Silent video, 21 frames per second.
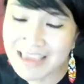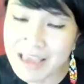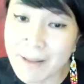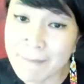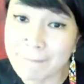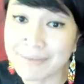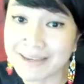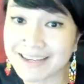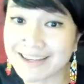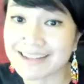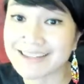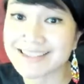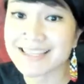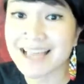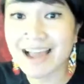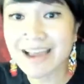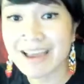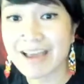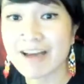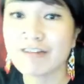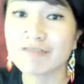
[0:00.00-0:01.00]
because
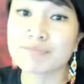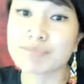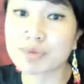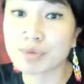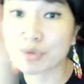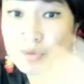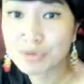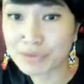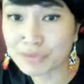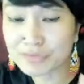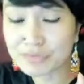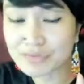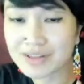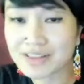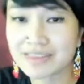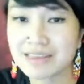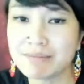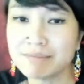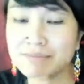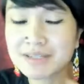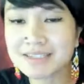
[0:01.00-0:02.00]
I have proof
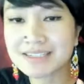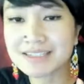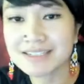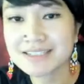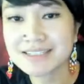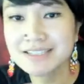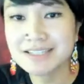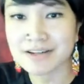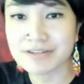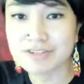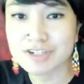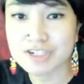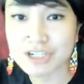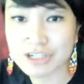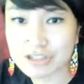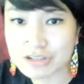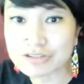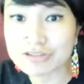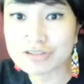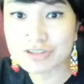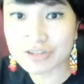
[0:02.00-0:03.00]
that millions of
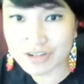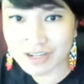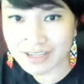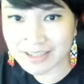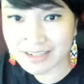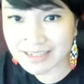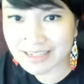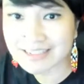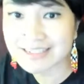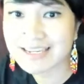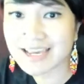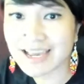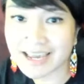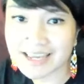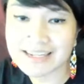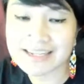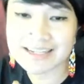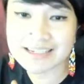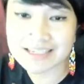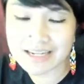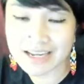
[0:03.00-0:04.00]
children, like
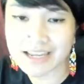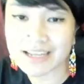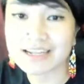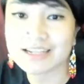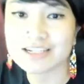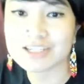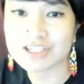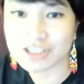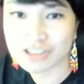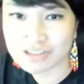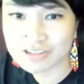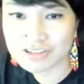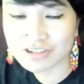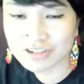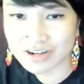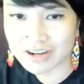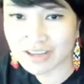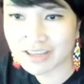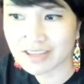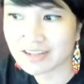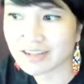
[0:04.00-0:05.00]
tiny, tiny
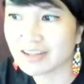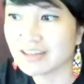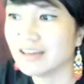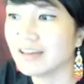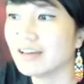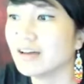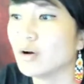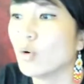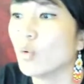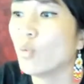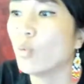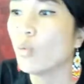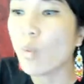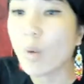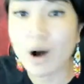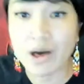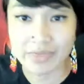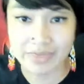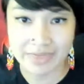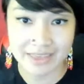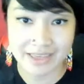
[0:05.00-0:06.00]
children,
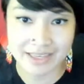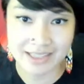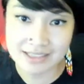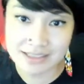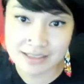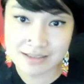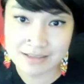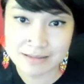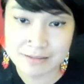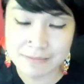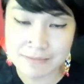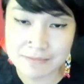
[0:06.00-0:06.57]
want this.